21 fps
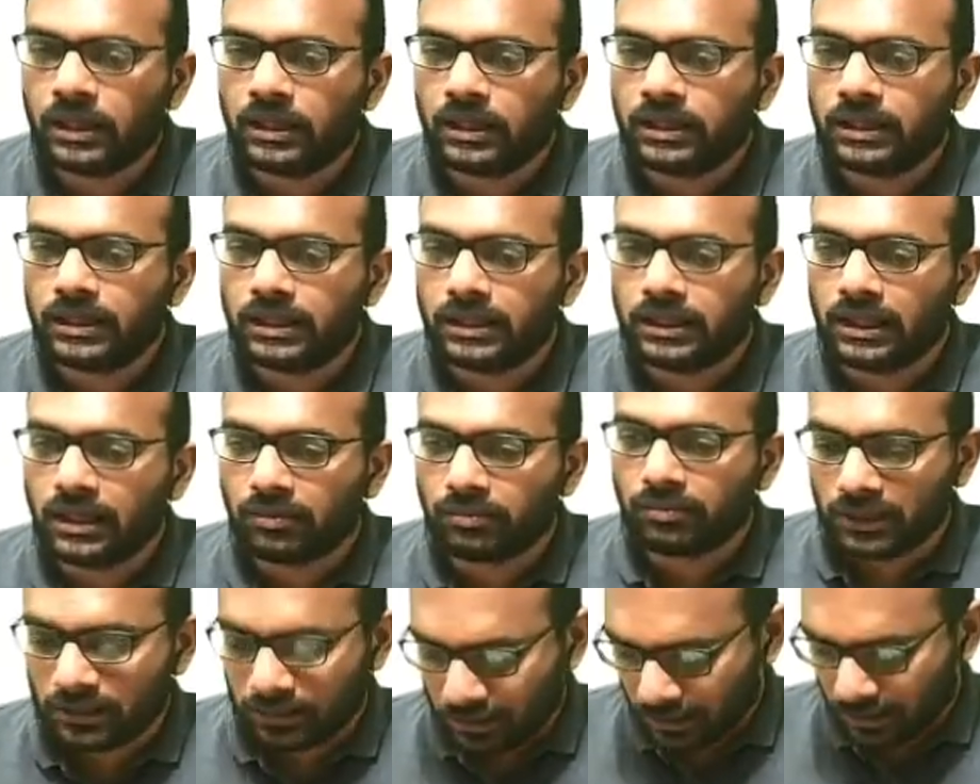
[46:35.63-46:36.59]

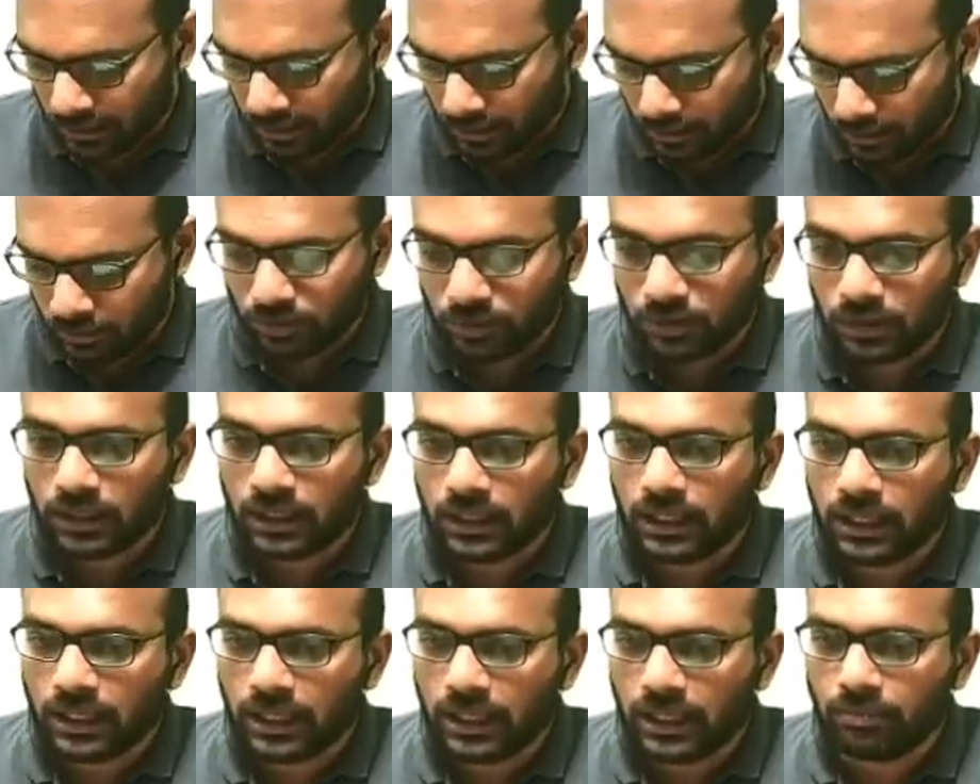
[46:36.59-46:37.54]

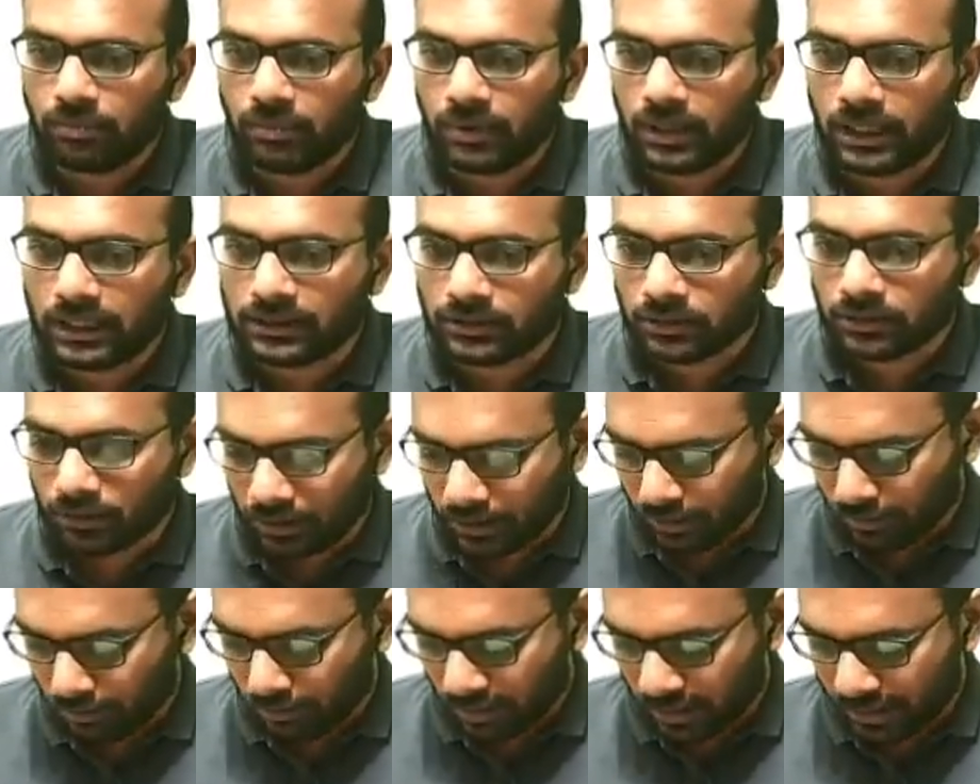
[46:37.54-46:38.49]
mh square
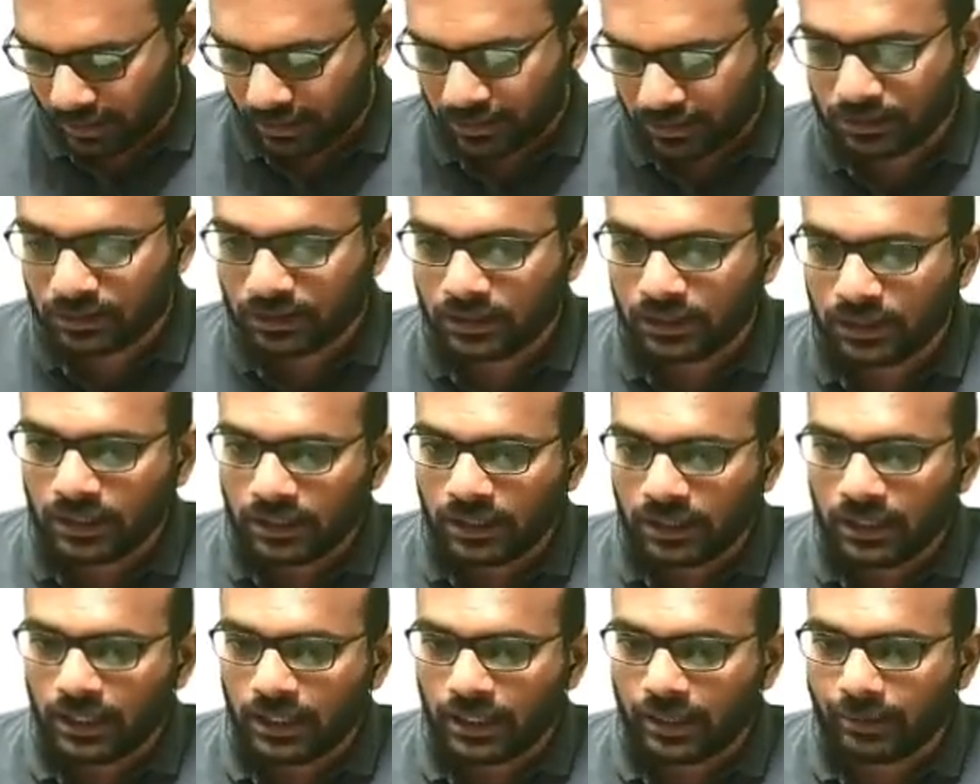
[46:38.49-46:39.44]
minus
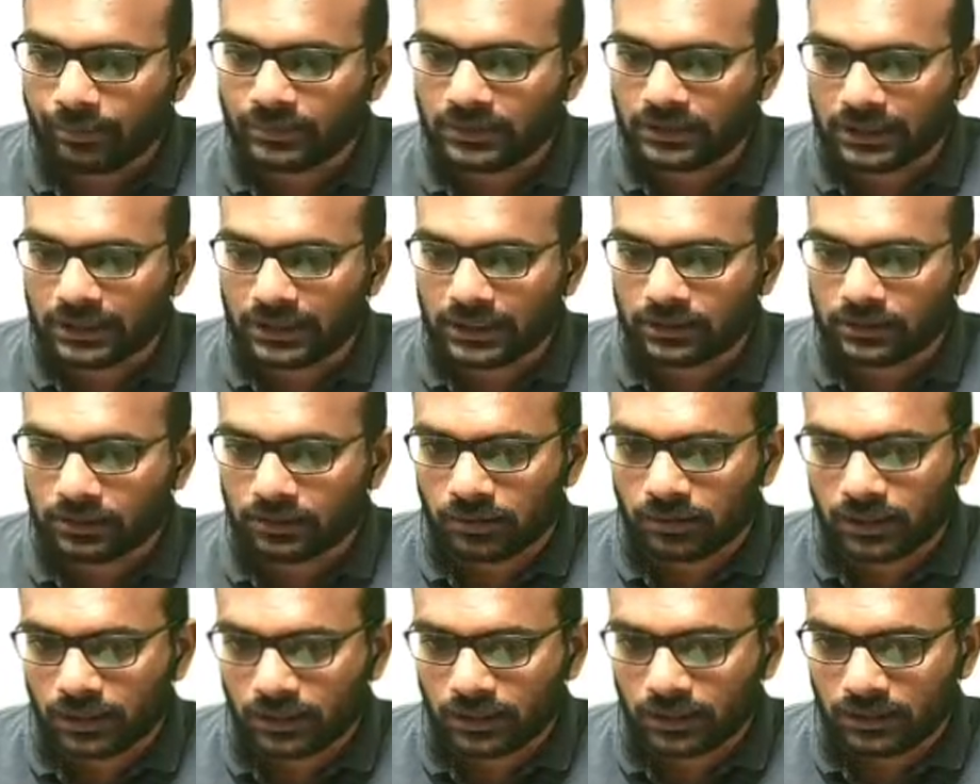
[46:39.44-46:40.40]
mz
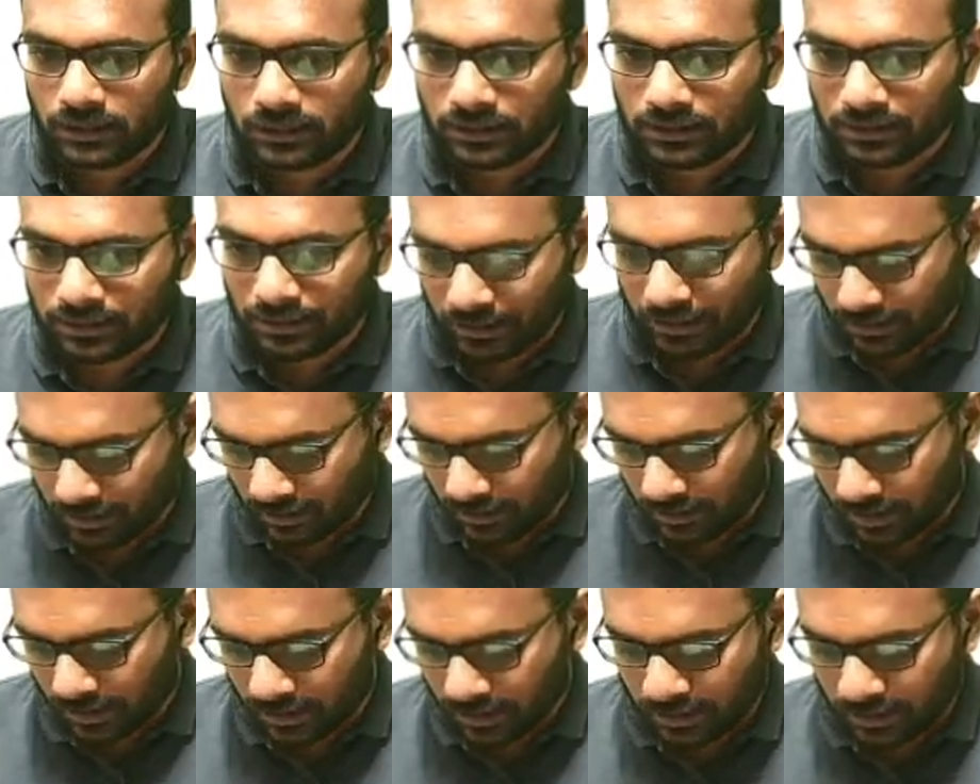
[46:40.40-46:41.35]
square c
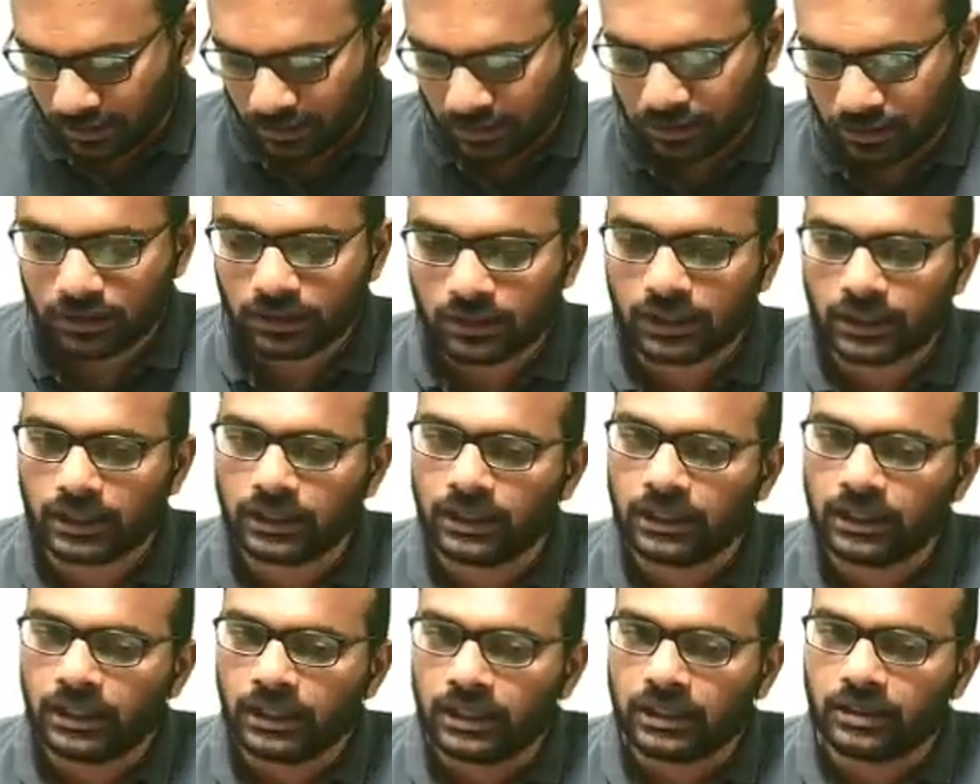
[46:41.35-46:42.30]
square, okay,
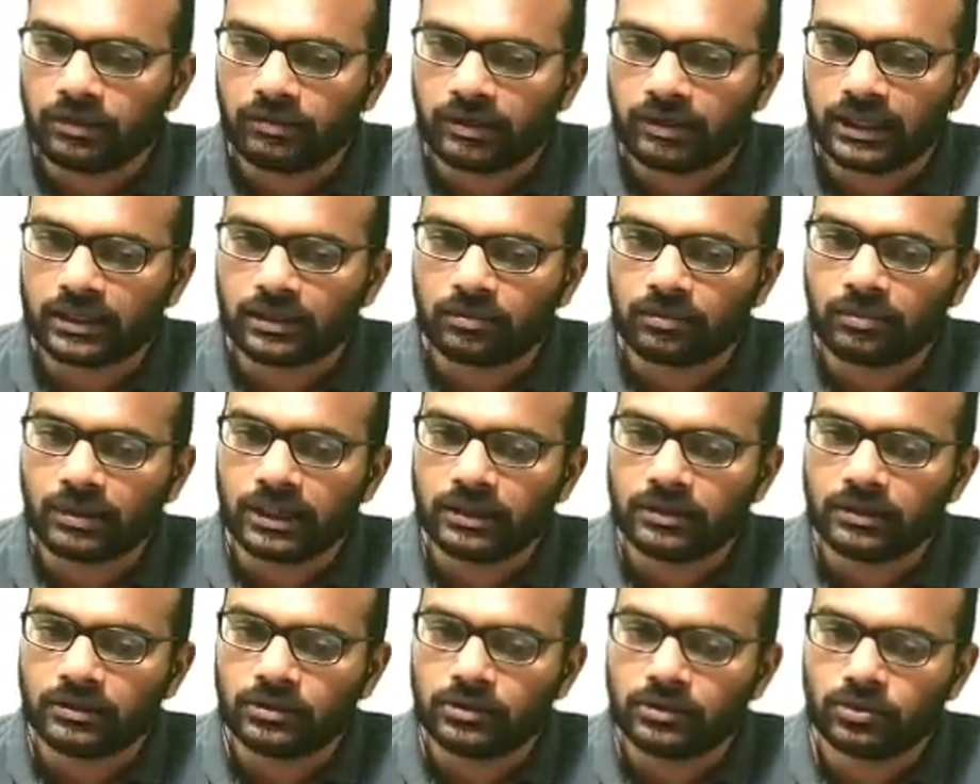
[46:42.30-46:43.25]
divided by
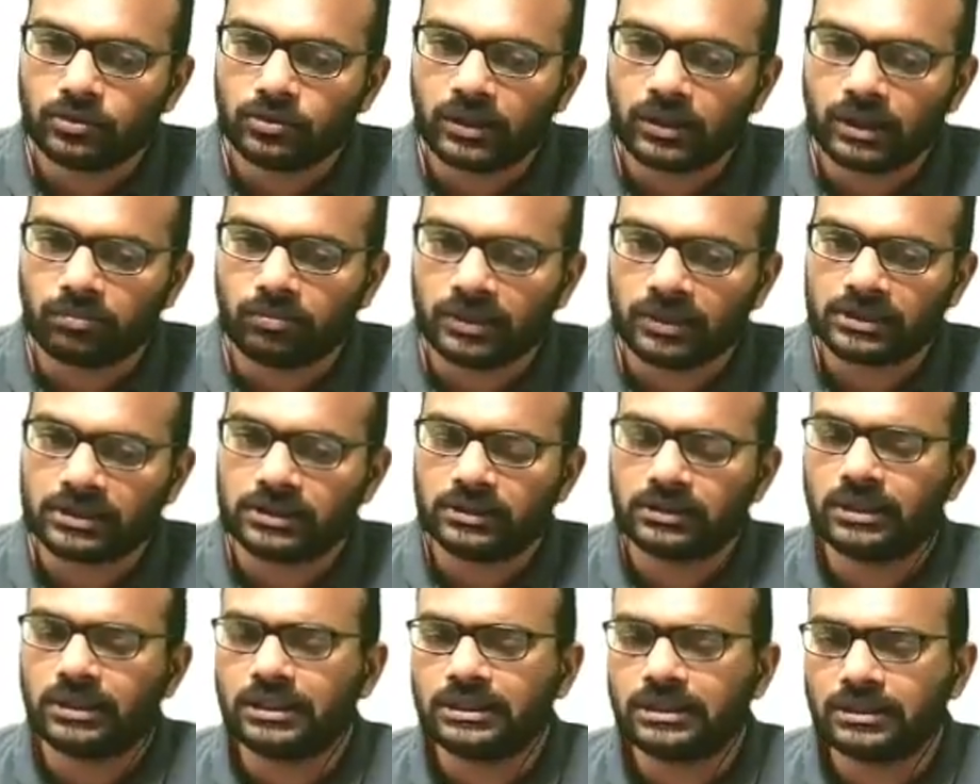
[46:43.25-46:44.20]
2mh.
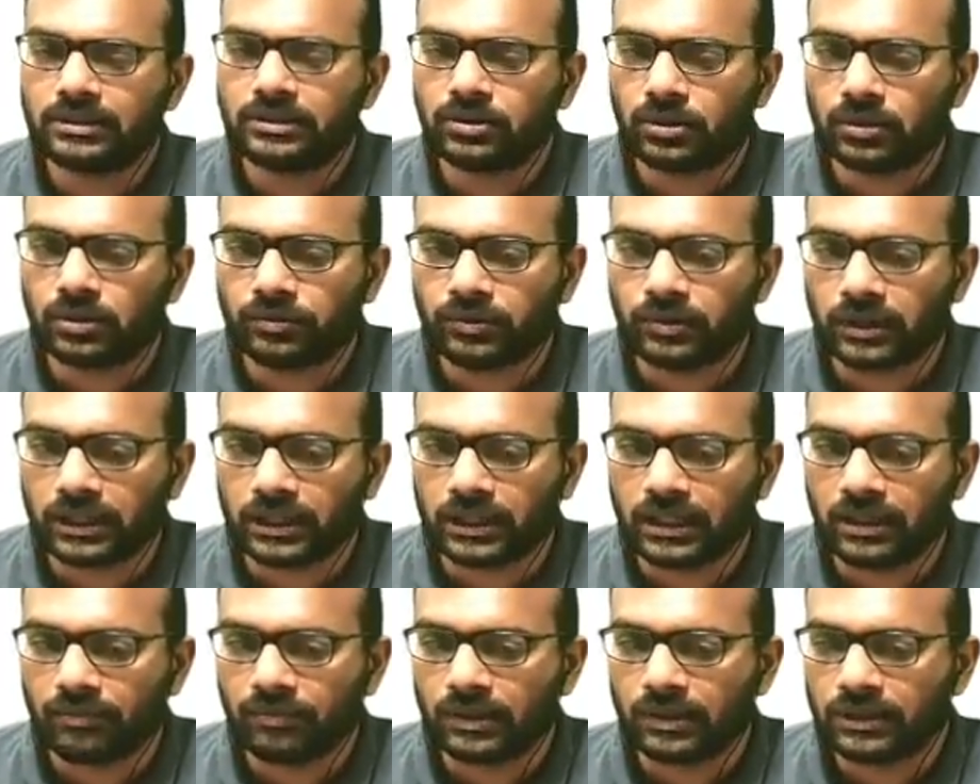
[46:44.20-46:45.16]
You just solve for E
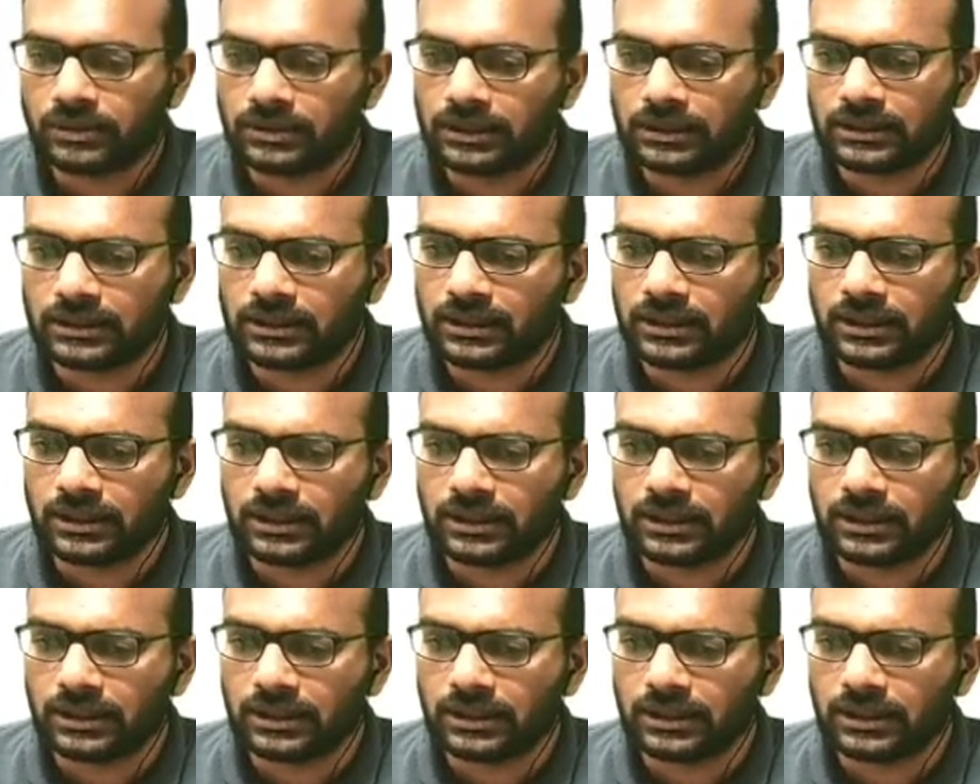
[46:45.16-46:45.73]
gamma. You just